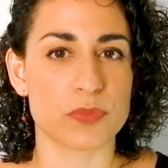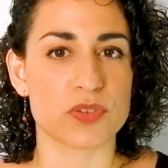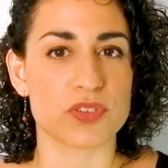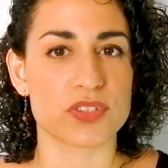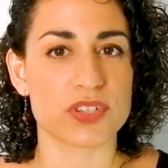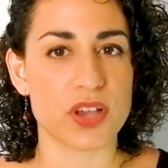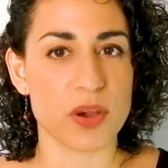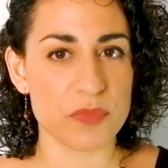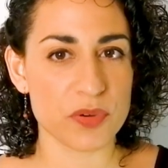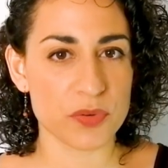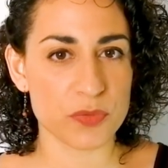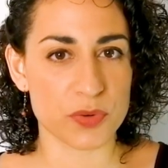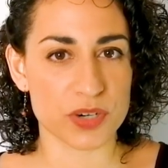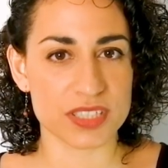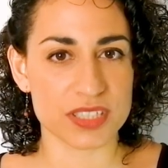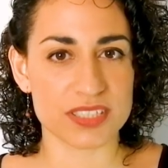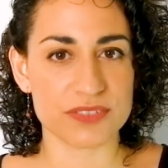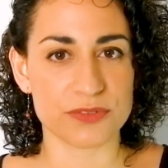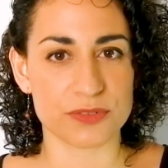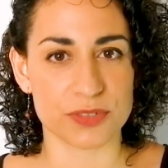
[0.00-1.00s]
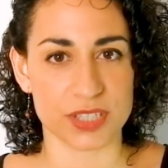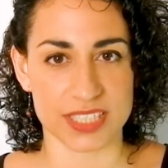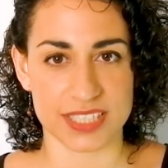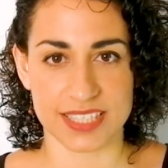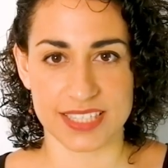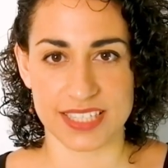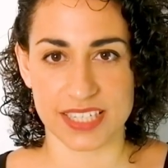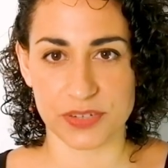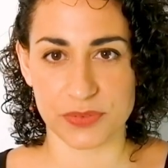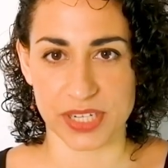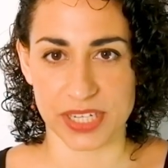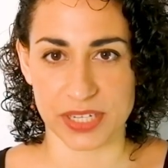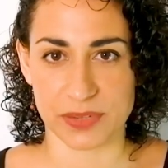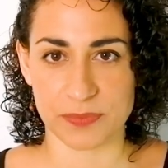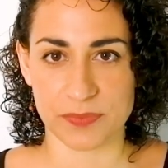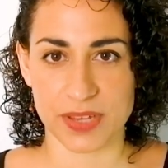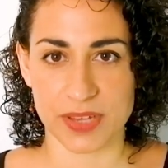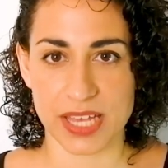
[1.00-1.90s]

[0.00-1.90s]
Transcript: most common words and phrases in Greek.